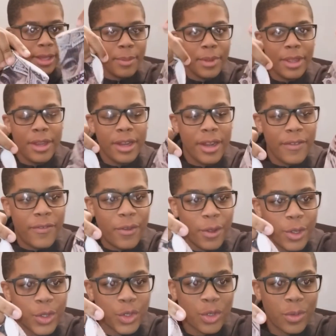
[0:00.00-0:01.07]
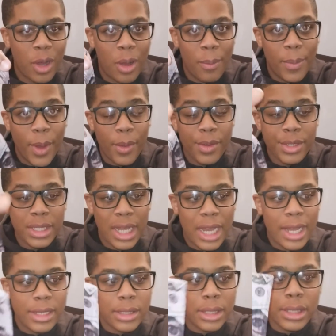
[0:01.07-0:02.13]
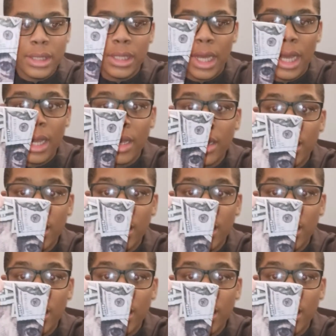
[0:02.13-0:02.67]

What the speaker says: Millionaire Focus Group on both sides of the sock.